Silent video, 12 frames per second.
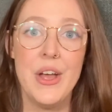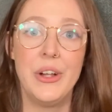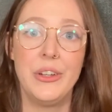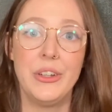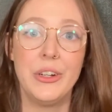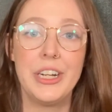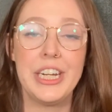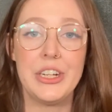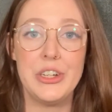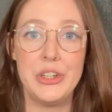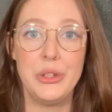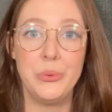learning a
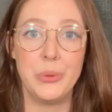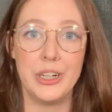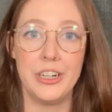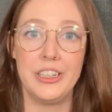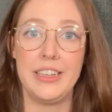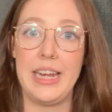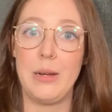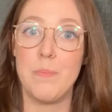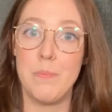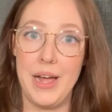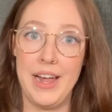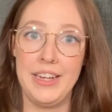new word like
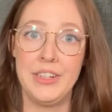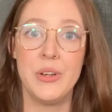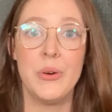bun